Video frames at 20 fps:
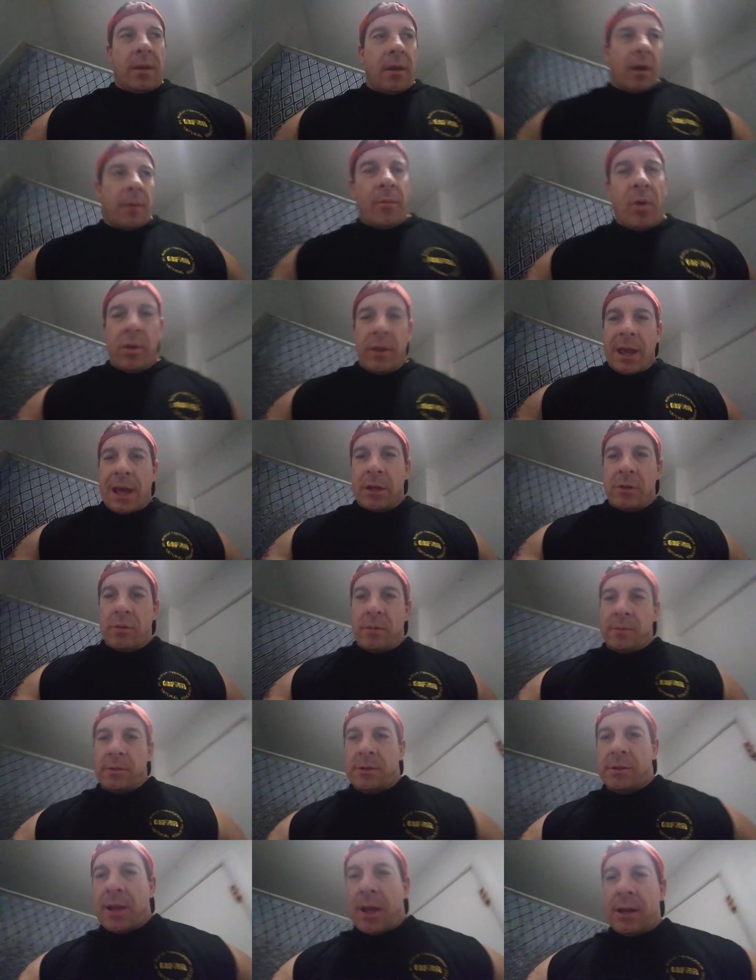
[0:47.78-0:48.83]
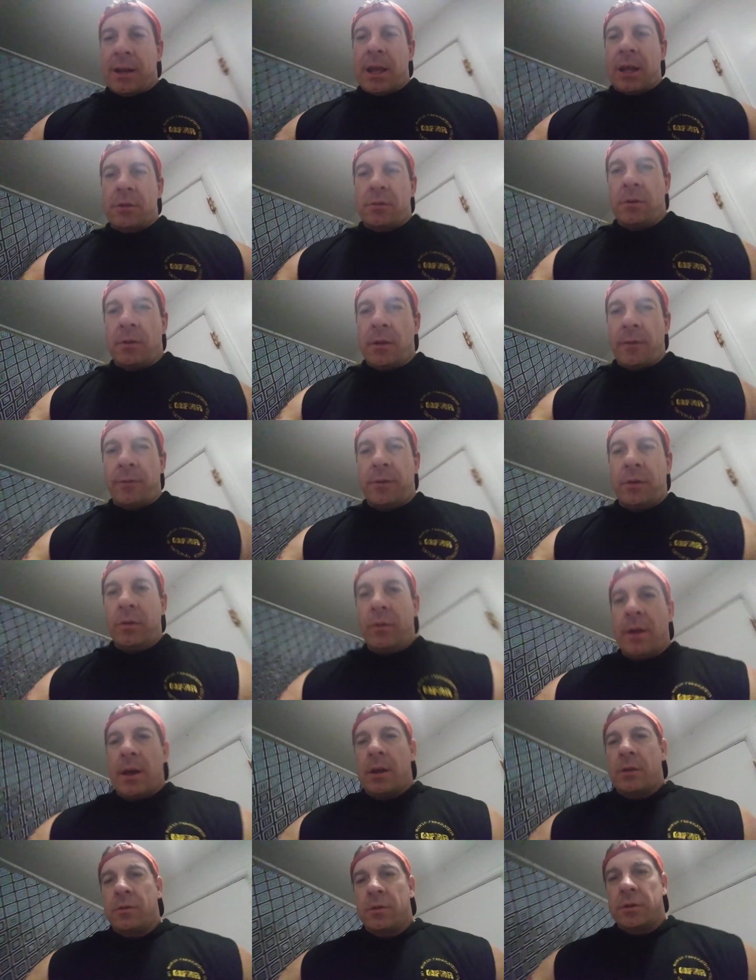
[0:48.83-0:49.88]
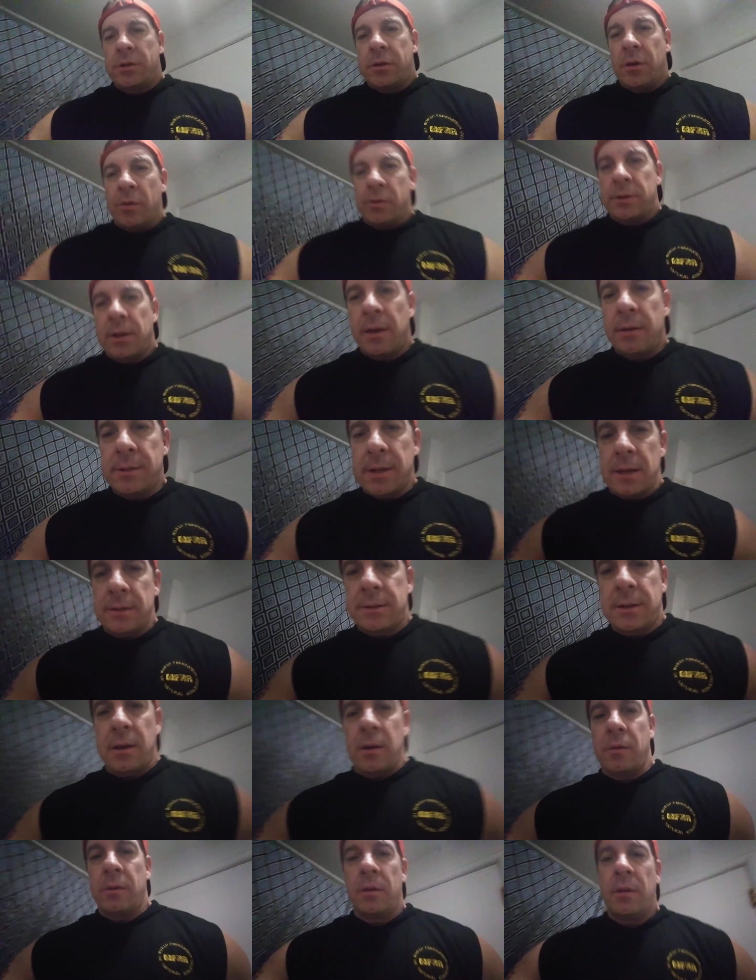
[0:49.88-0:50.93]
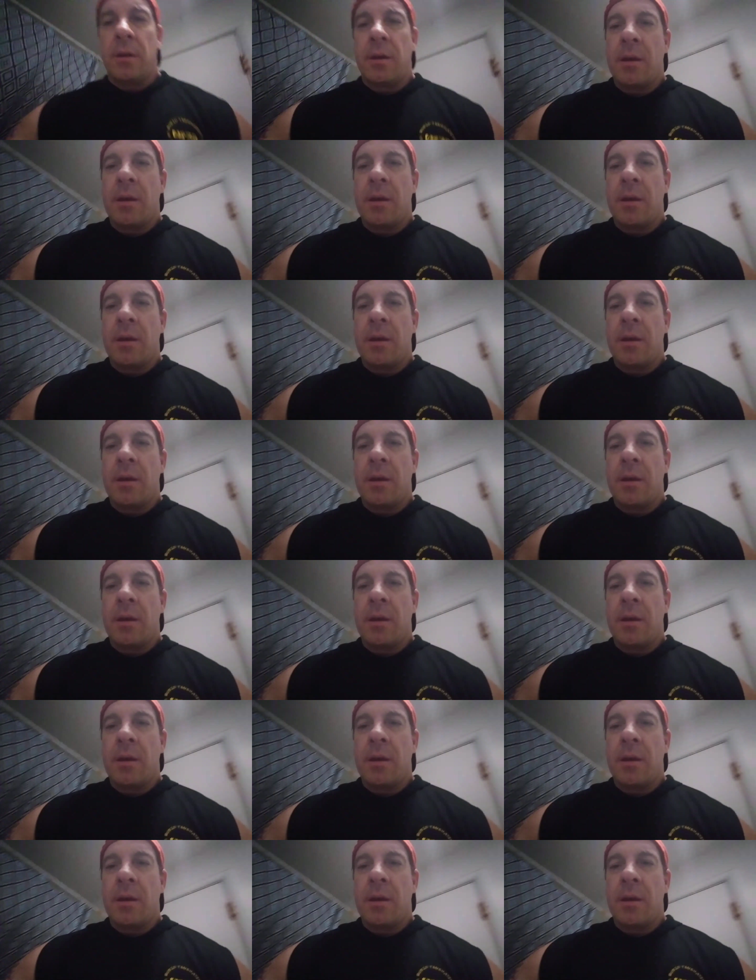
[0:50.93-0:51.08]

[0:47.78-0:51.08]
I'm all natural, I'm just not natural enough to do natural shows. How does that sound?